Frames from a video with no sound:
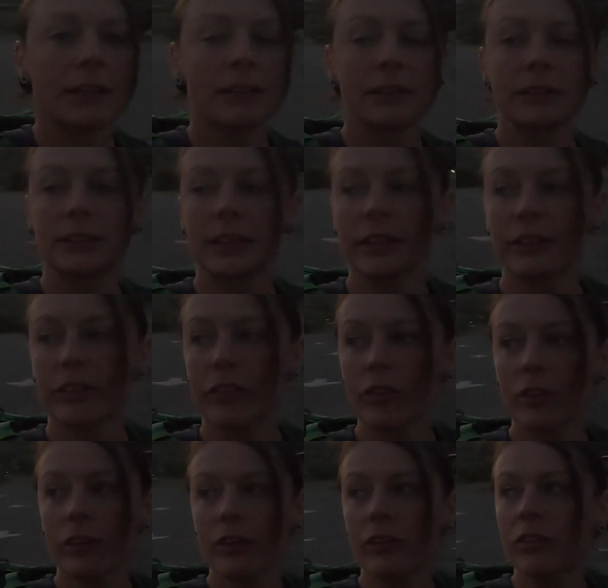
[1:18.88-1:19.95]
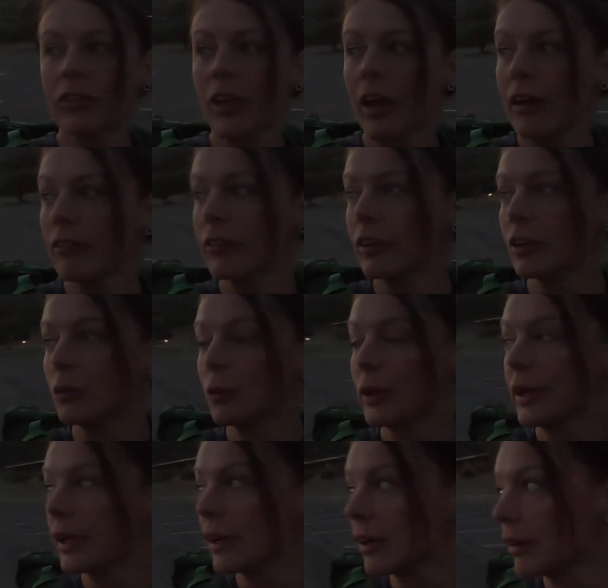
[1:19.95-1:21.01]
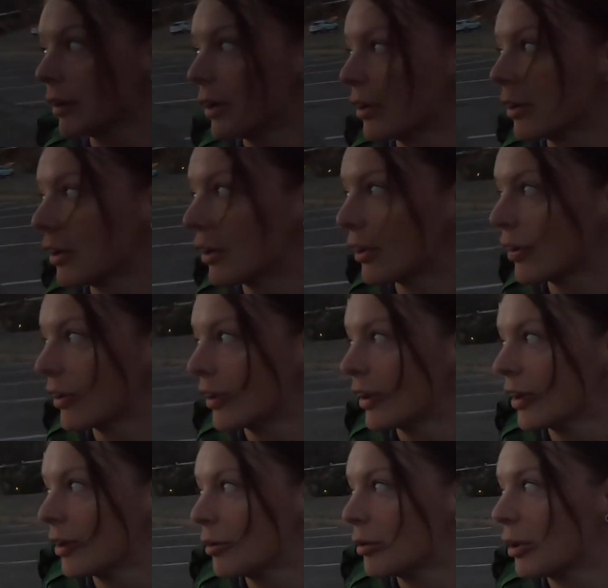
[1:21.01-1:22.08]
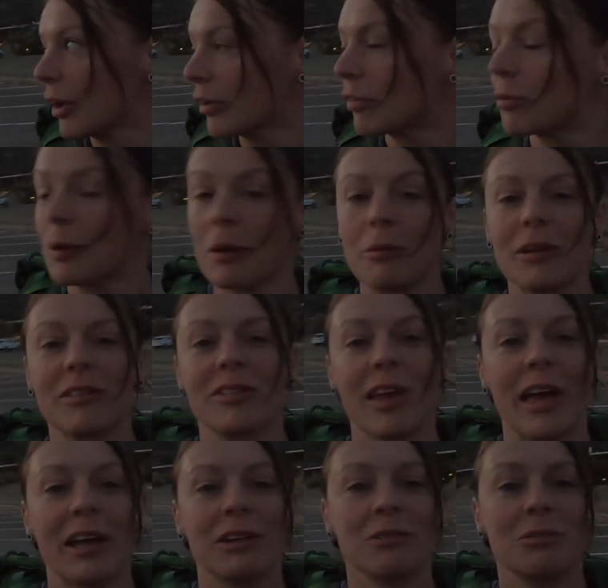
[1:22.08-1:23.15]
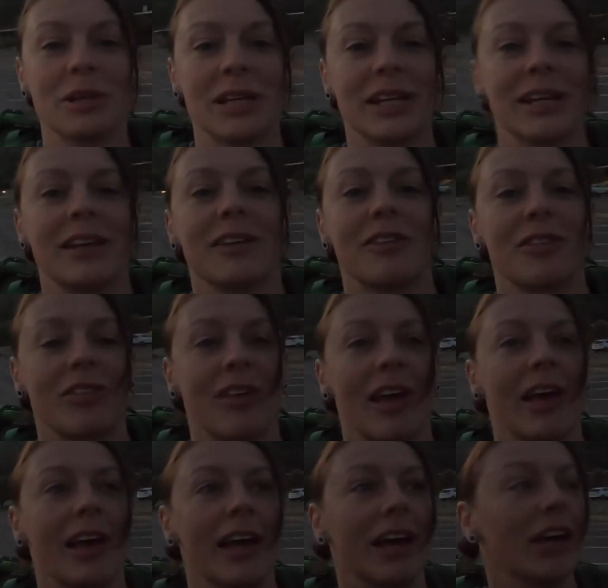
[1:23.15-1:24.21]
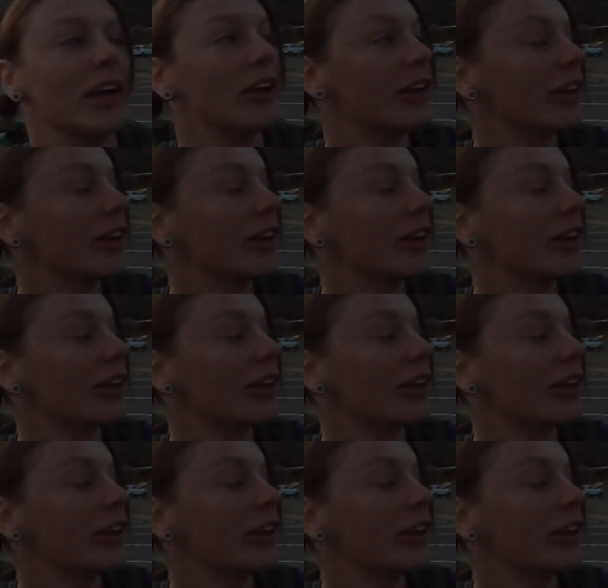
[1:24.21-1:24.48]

6:37. We are just maybe 10 minutes ahead